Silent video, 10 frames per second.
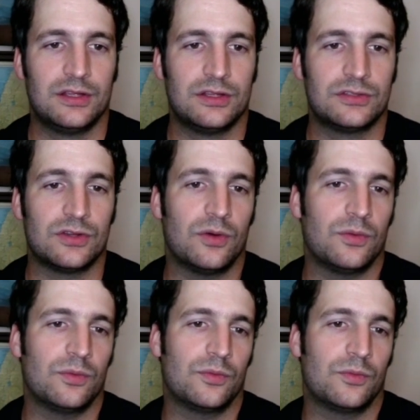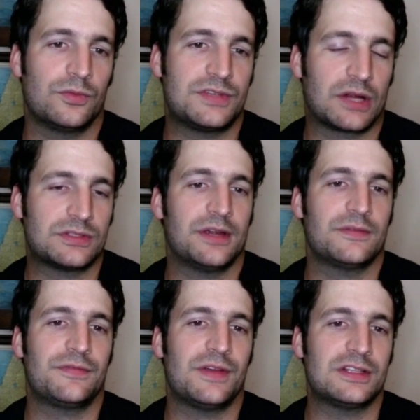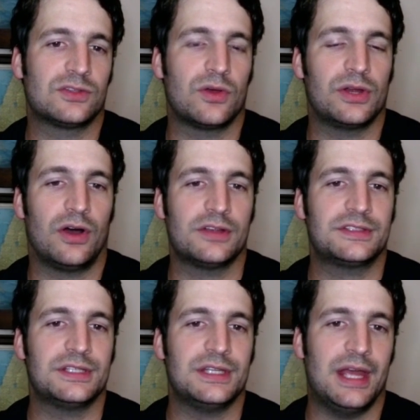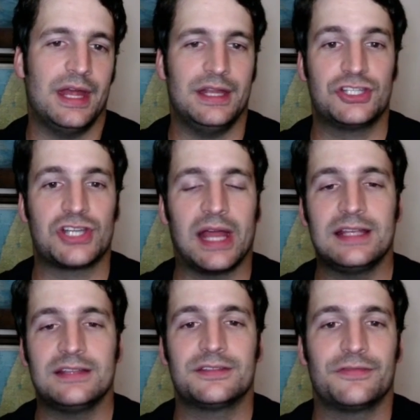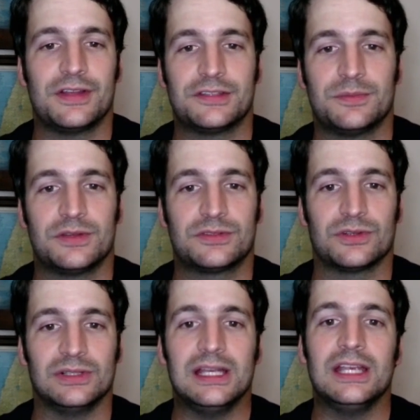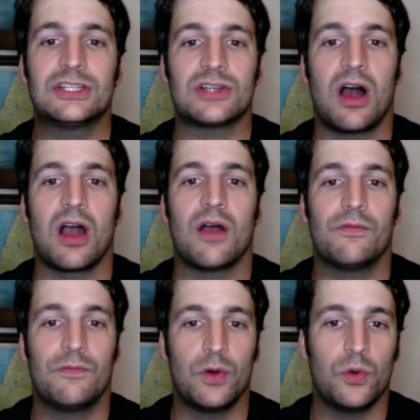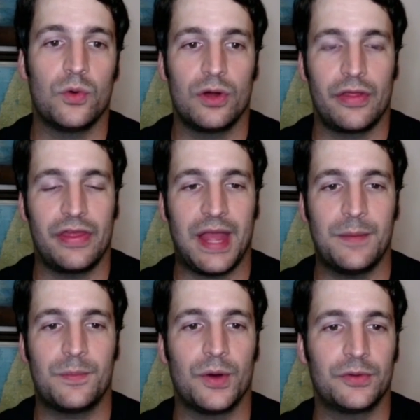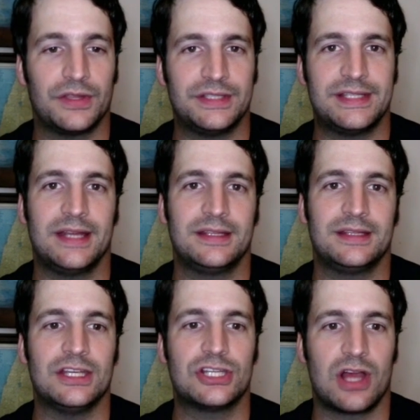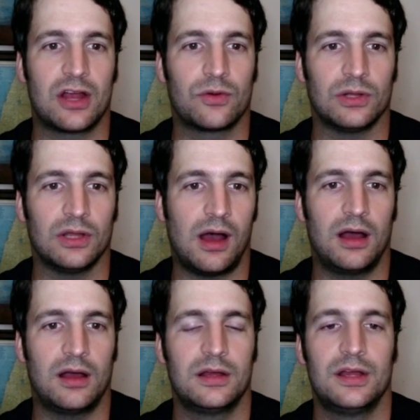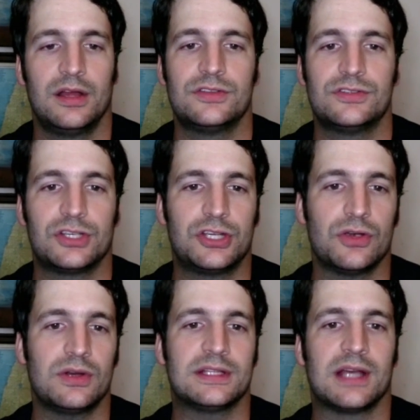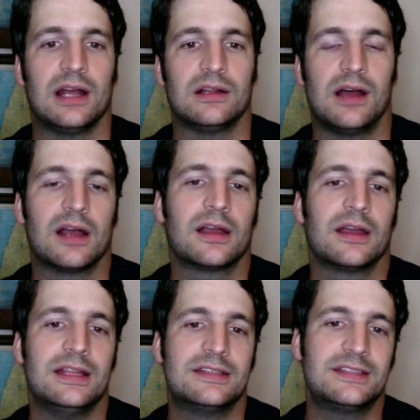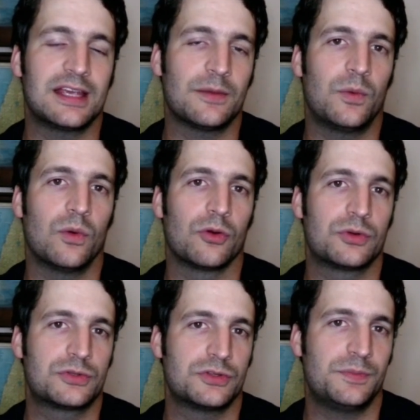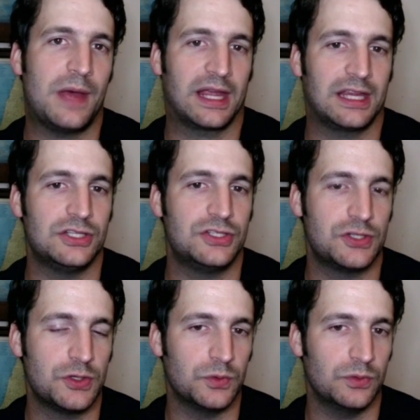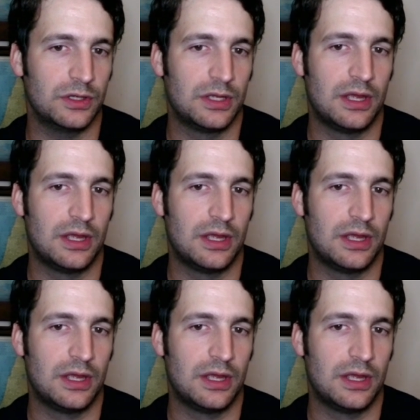So Secretary of Defense Lloyd Austin and Chinese Defense Minister Li Shangfu, they both attended the Shangri-La Security Dialogue in Singapore, which was back in June.